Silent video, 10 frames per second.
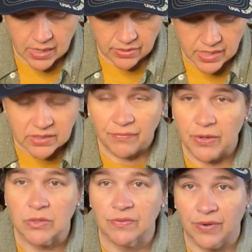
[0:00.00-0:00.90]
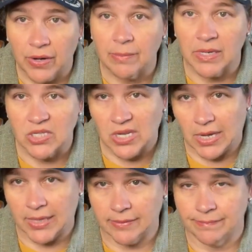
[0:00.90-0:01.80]
This feels very much
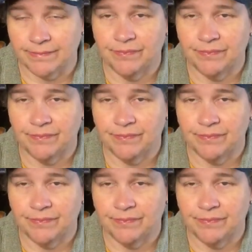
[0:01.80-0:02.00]
cotton.